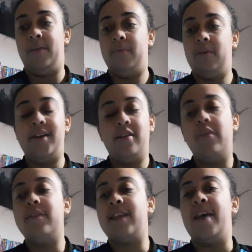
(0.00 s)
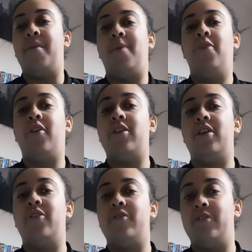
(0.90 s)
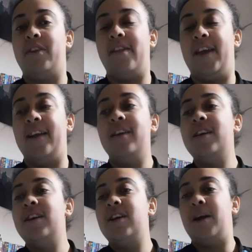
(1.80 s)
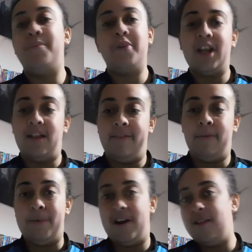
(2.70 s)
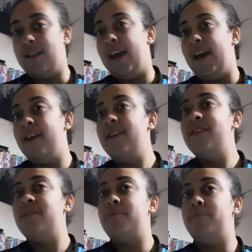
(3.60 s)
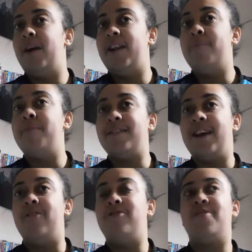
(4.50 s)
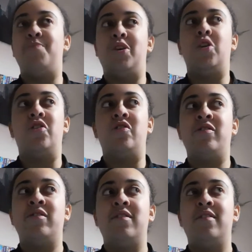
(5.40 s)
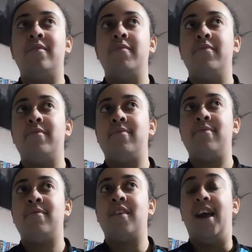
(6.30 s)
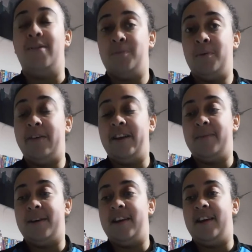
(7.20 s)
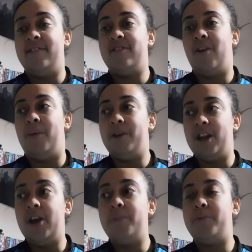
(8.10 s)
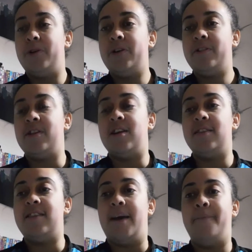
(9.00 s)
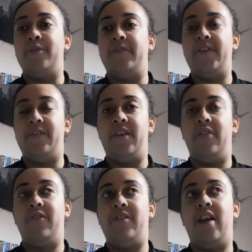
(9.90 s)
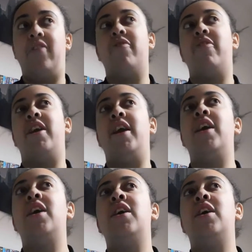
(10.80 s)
and I know it's there, but I'm not gonna not do anything and book anything for my birthday and then miss out just because I was worrying about it. So I'm gonna book Scarlet Tap for the 15th of January